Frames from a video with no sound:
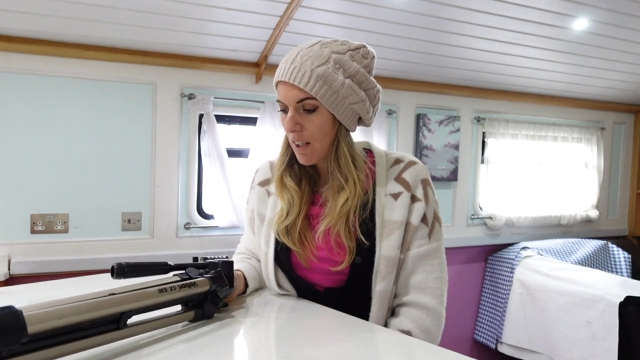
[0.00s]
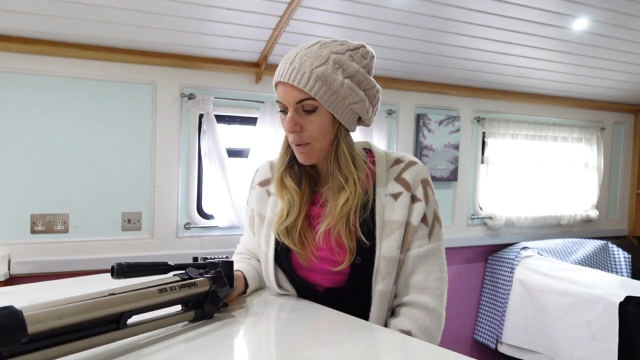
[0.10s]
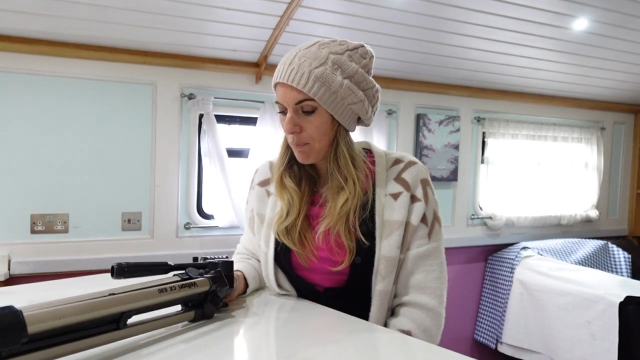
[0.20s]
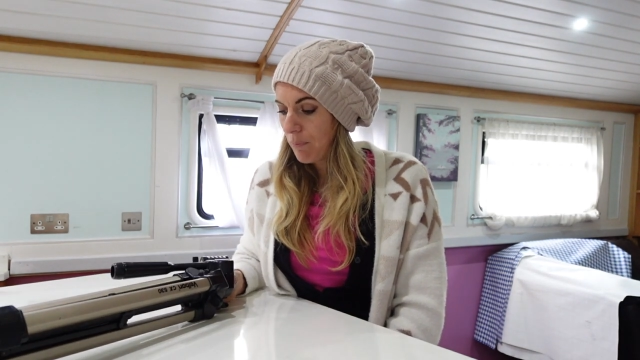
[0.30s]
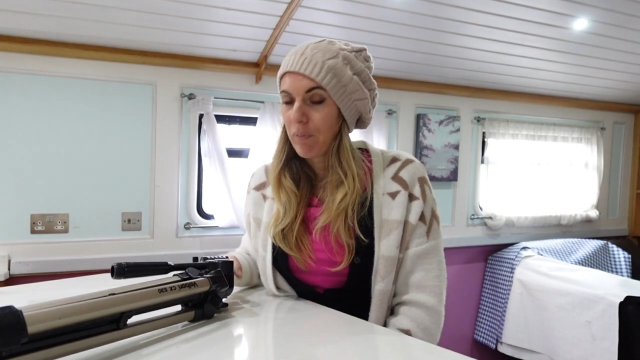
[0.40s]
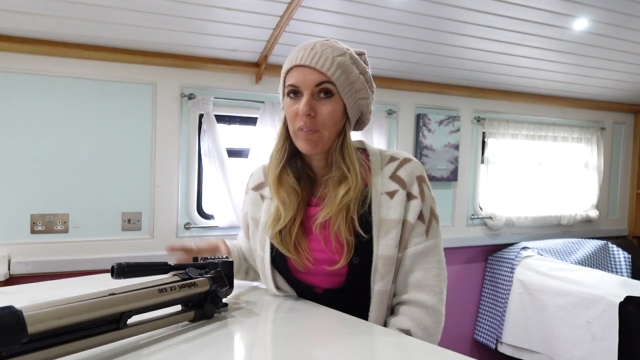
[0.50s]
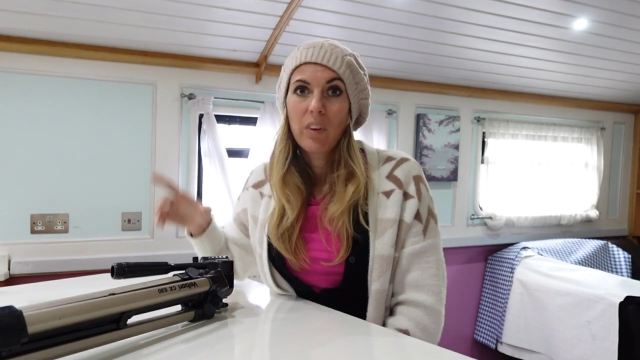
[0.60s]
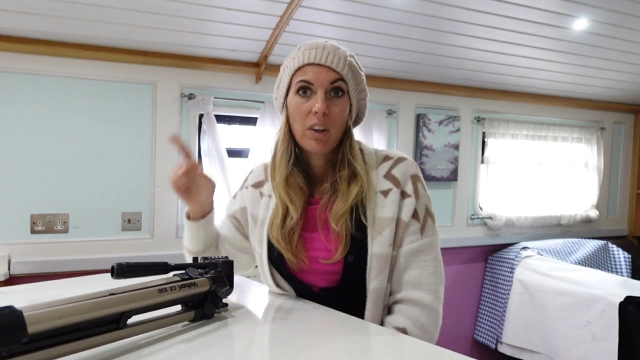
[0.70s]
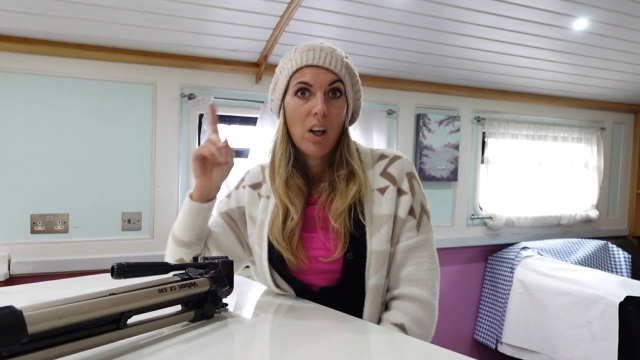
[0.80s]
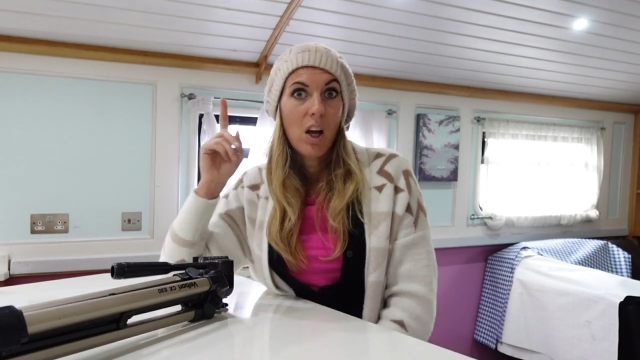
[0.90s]
um,
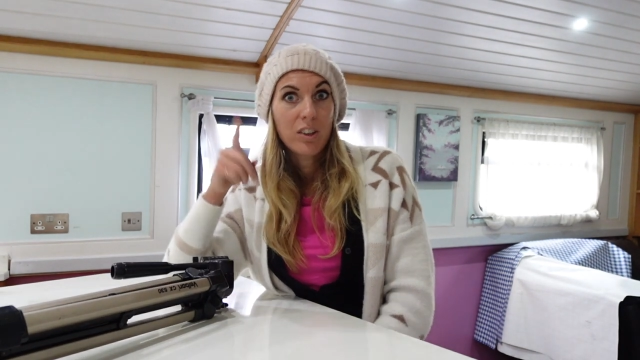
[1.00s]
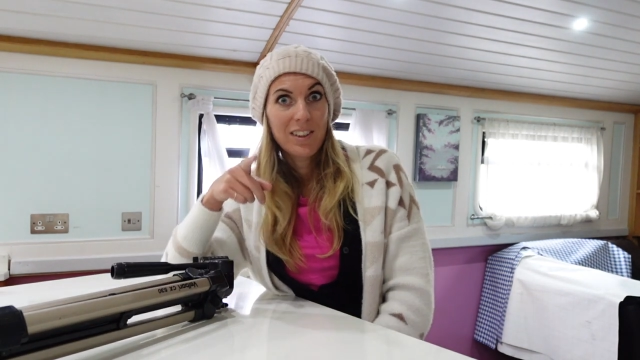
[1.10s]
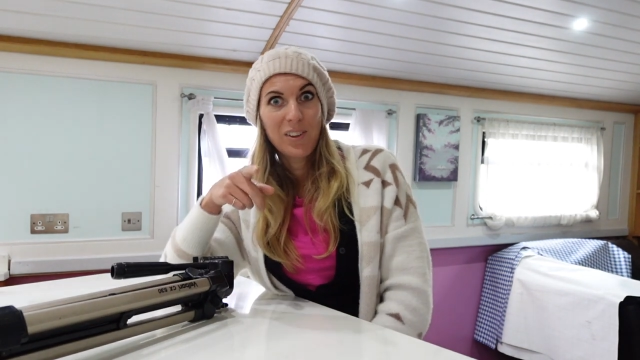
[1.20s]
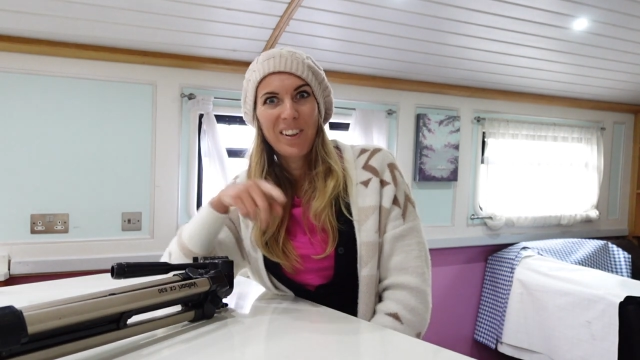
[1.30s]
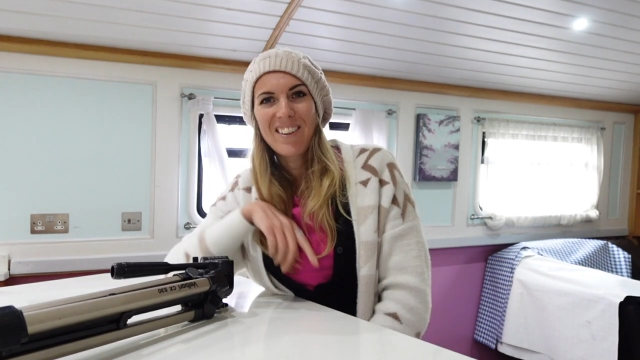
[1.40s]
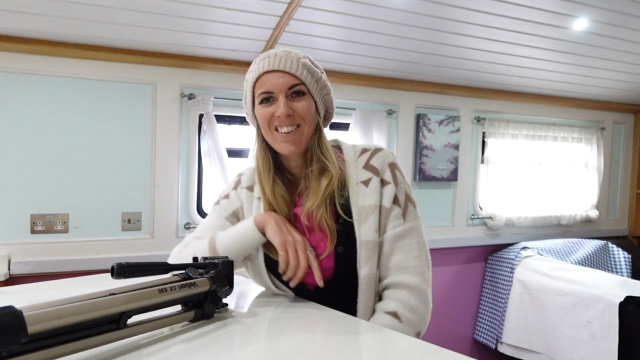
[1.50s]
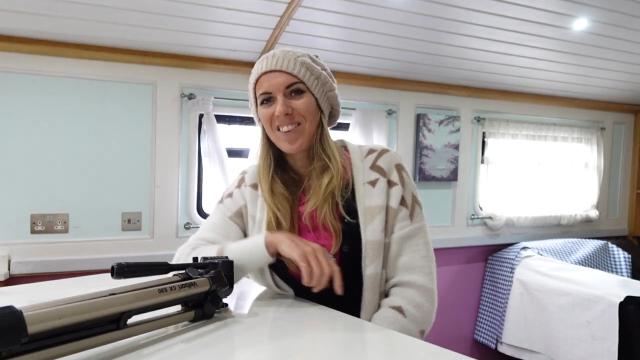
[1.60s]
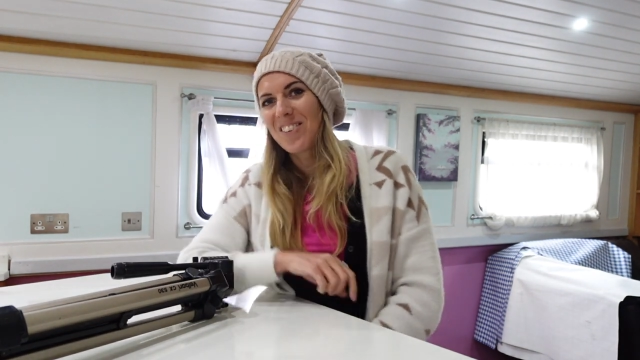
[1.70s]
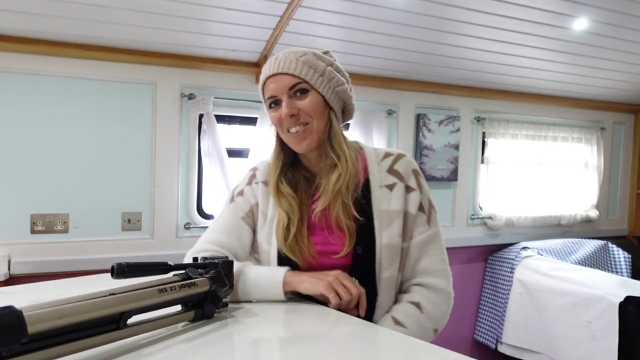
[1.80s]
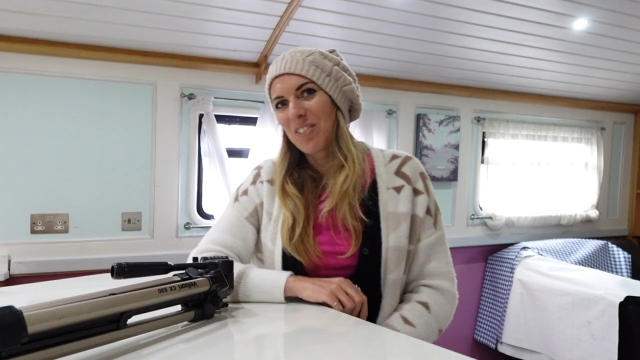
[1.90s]
I'll see you again
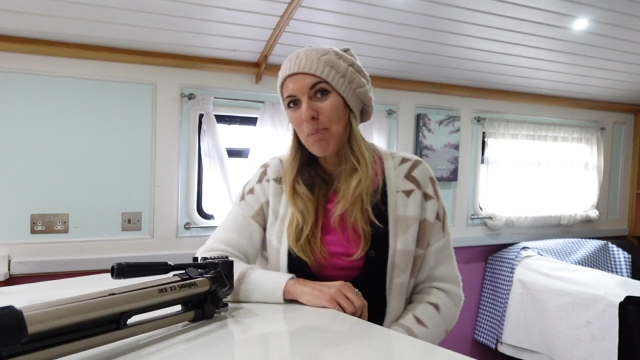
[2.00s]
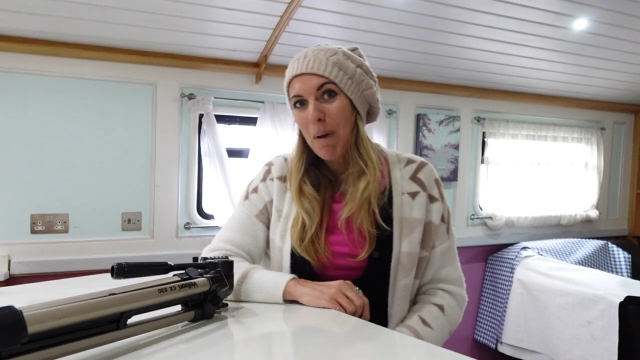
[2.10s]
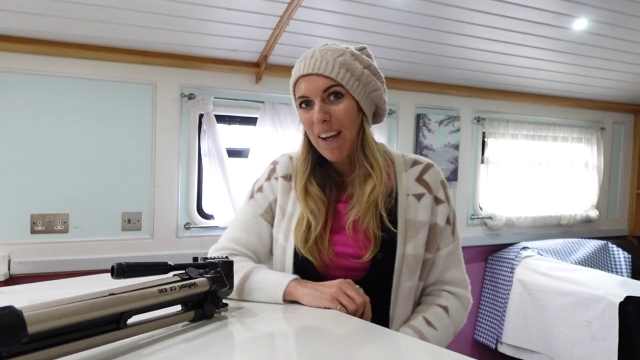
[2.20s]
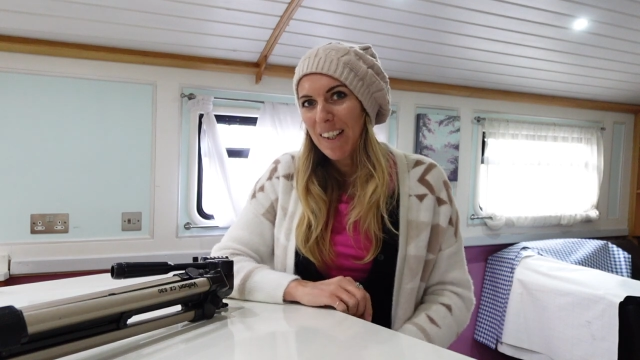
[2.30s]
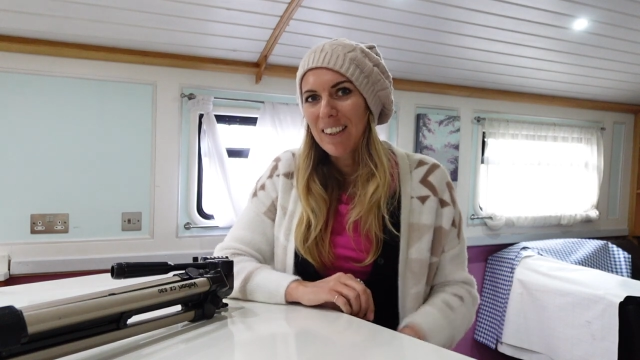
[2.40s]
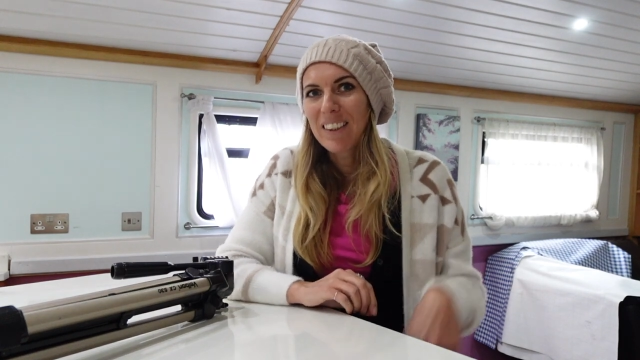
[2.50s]
soon. Bye.